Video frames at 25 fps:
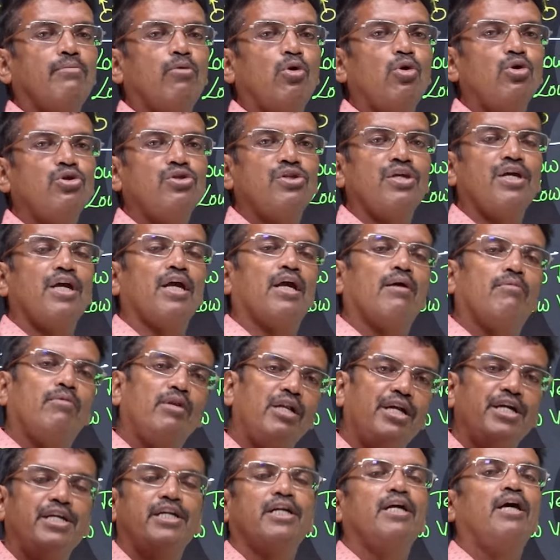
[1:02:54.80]
about the
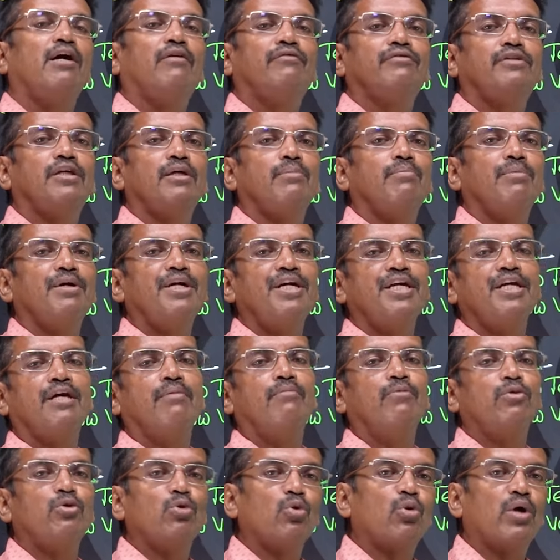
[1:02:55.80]
ability of the
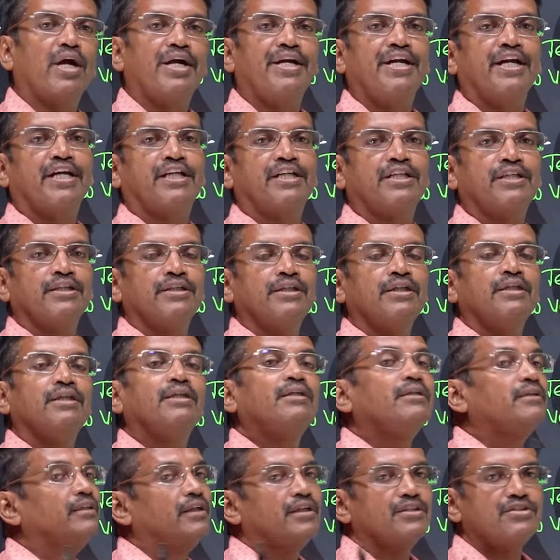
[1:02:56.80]
medium to conduct?
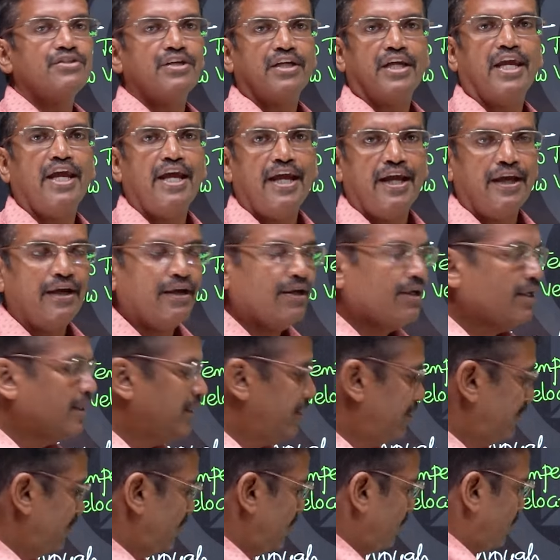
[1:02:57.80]
That is a K.
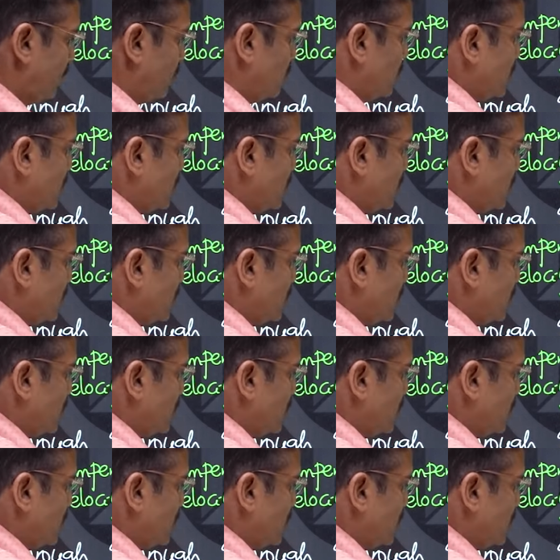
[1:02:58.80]
If you